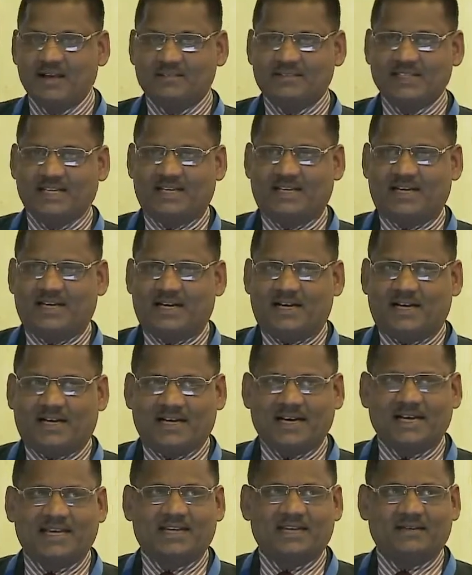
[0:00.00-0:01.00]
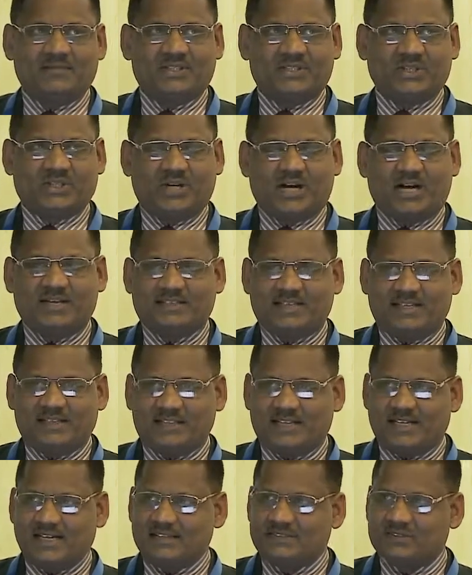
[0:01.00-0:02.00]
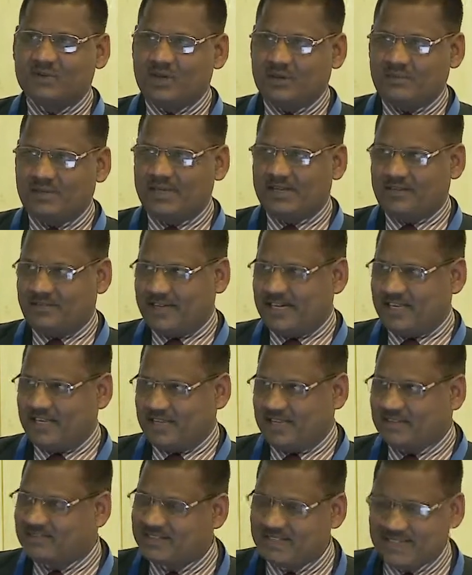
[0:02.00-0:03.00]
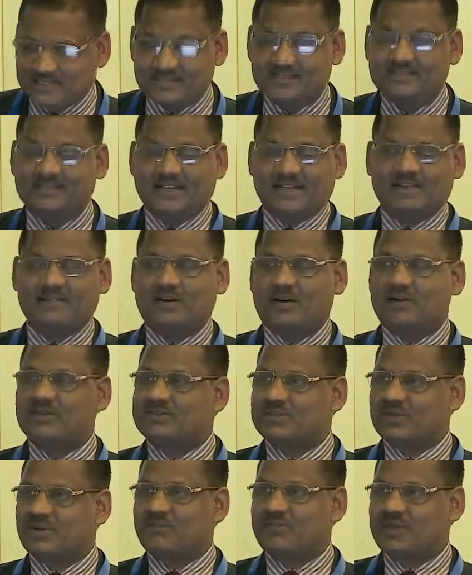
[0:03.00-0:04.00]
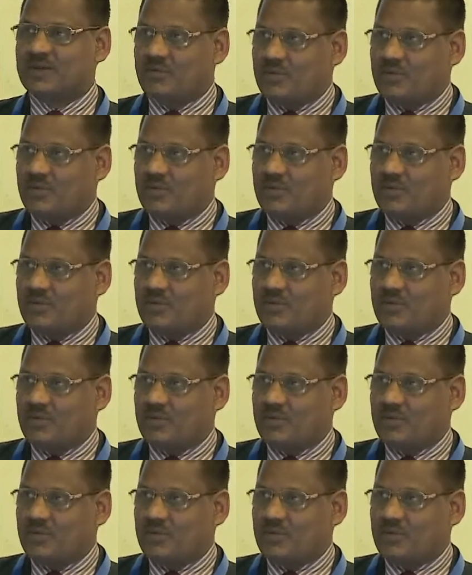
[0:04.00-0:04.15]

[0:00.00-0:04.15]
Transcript: See, again, we should not think that it's going to be a very easy exercise also.